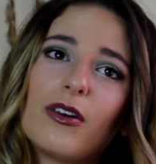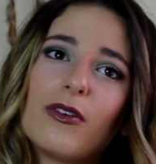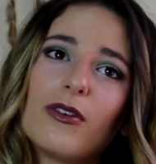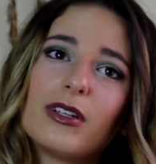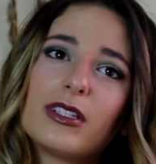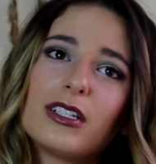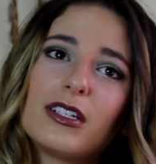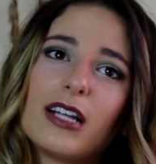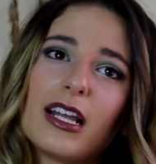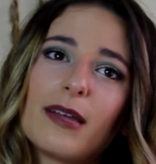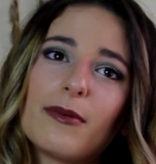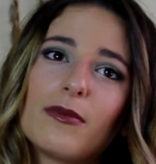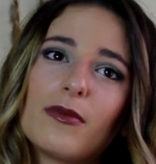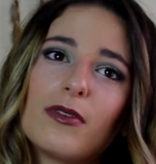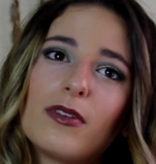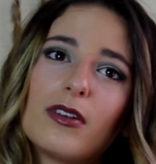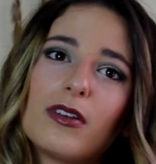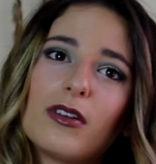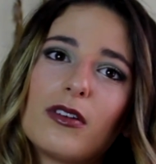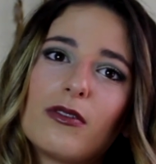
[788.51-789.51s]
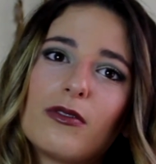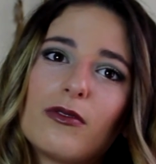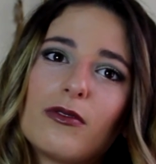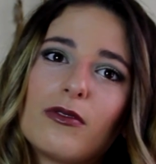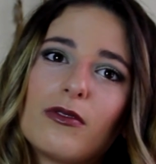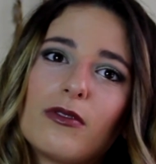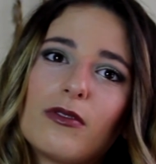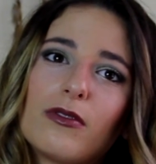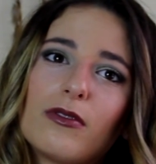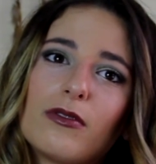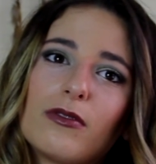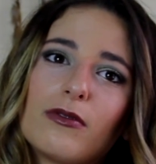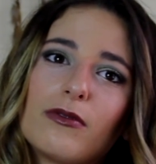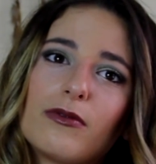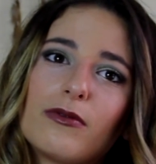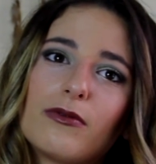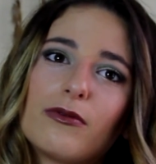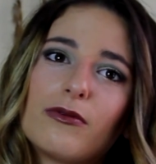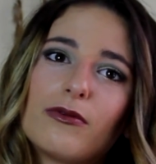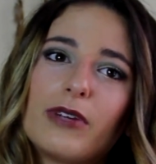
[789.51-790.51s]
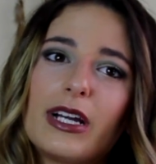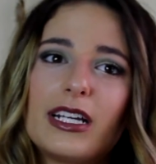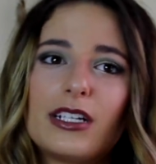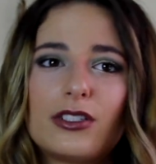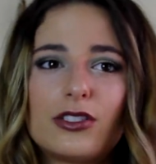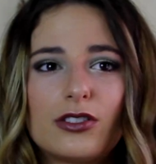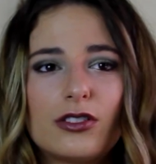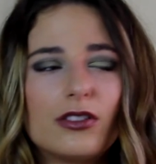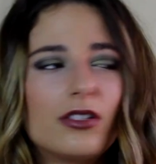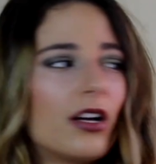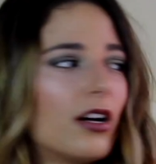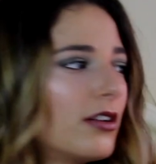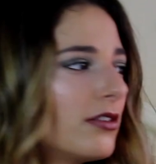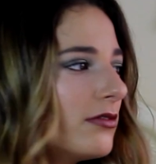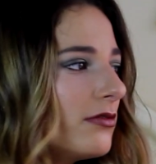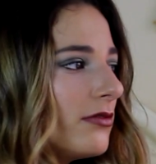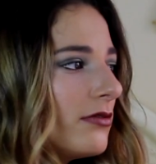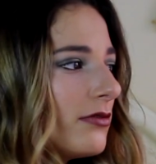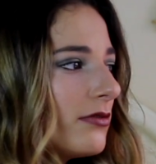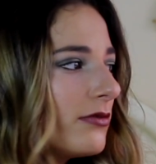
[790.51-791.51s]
what's her name? Rachel